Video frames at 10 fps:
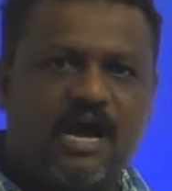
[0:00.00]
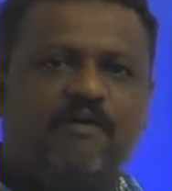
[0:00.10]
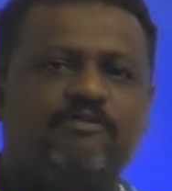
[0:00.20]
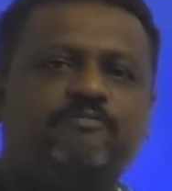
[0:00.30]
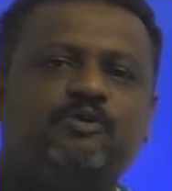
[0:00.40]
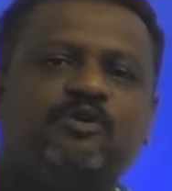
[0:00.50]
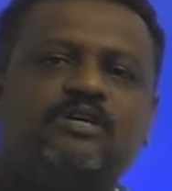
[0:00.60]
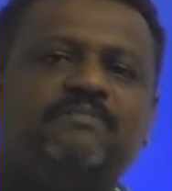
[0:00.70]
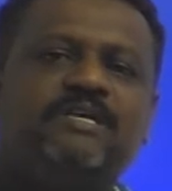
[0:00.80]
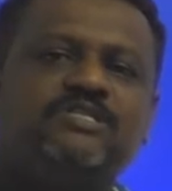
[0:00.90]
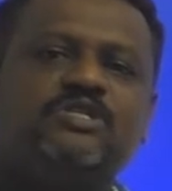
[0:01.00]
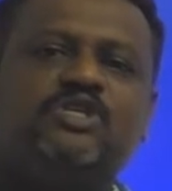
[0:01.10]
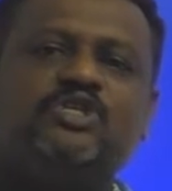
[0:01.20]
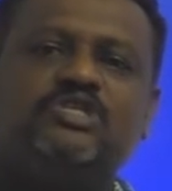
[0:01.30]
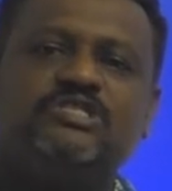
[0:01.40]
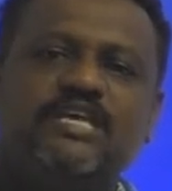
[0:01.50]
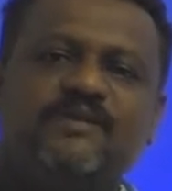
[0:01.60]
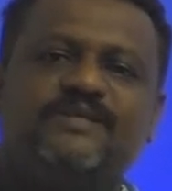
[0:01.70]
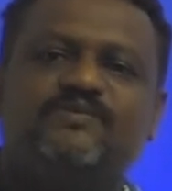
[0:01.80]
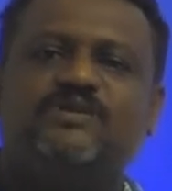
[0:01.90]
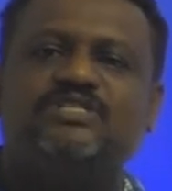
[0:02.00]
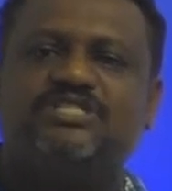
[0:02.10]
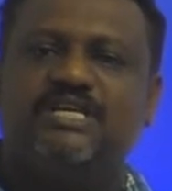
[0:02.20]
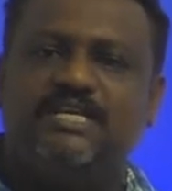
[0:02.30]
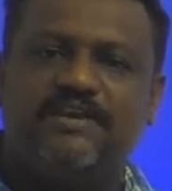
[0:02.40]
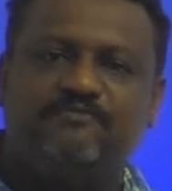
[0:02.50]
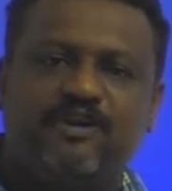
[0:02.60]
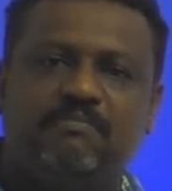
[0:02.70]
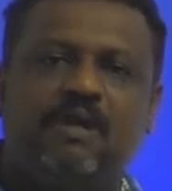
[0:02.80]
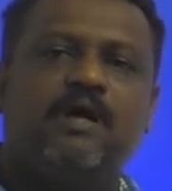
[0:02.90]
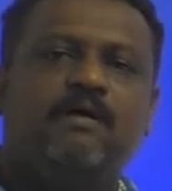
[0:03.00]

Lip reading: our program execution sequence was changing from